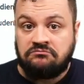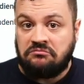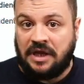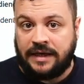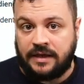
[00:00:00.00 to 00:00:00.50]

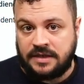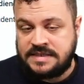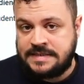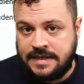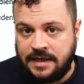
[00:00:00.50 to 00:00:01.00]
like
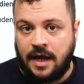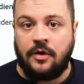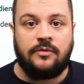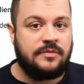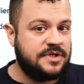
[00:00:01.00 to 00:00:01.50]
sending
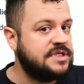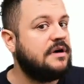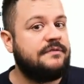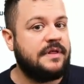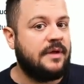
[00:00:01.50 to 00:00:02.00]
out the
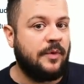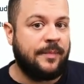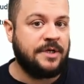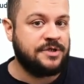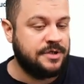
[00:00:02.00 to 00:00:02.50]
survey that we
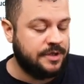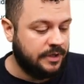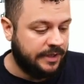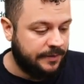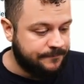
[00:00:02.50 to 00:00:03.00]
mentioned earlier.